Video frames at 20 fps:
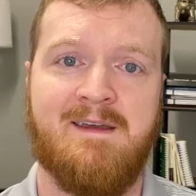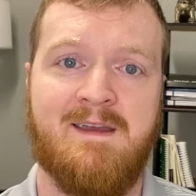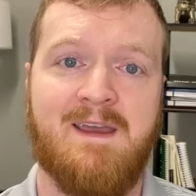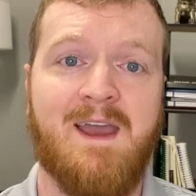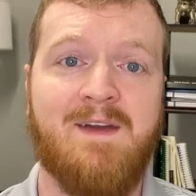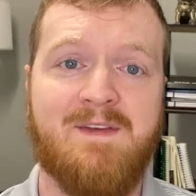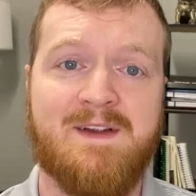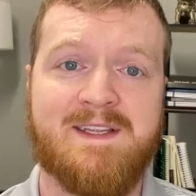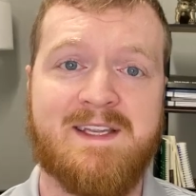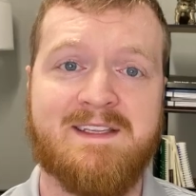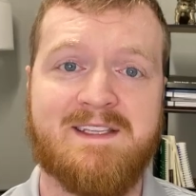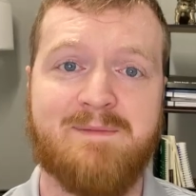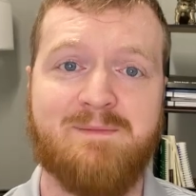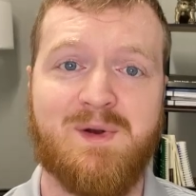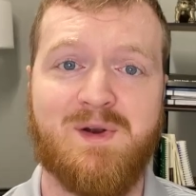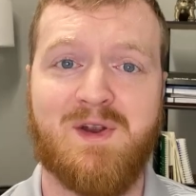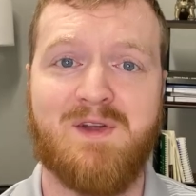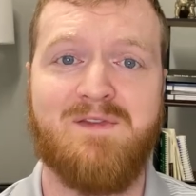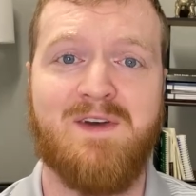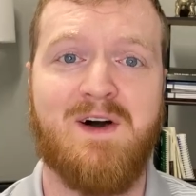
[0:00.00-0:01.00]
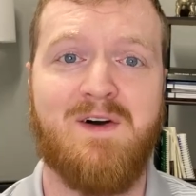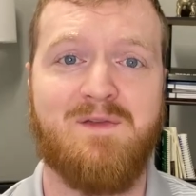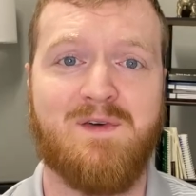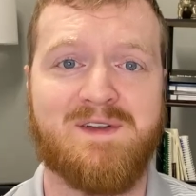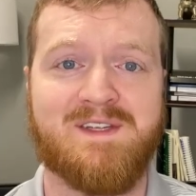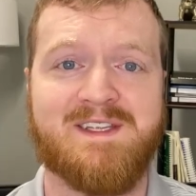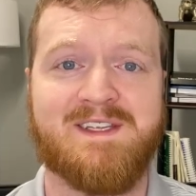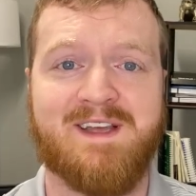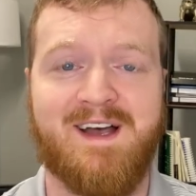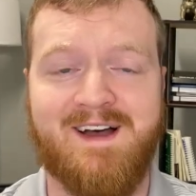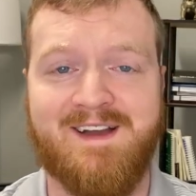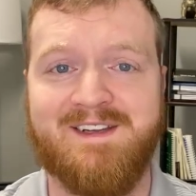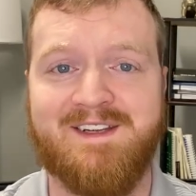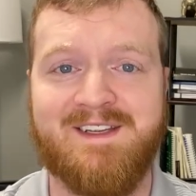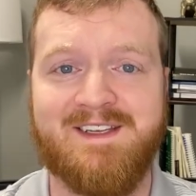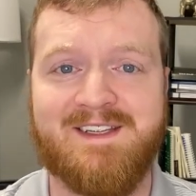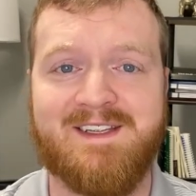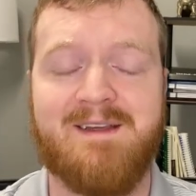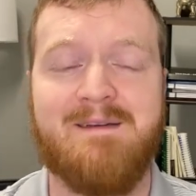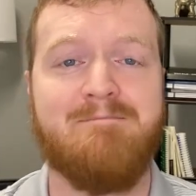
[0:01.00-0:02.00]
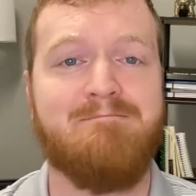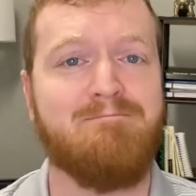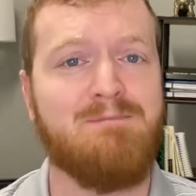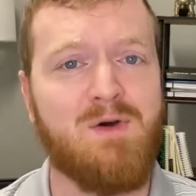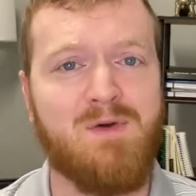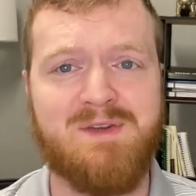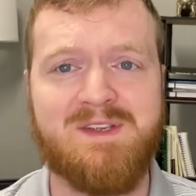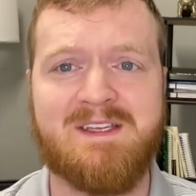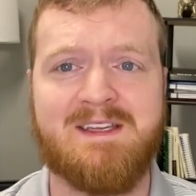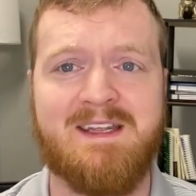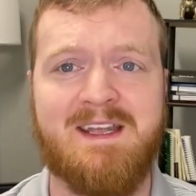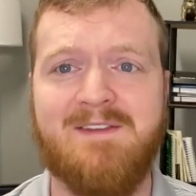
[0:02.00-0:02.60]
Ever since Obergefell versus Hodges, most,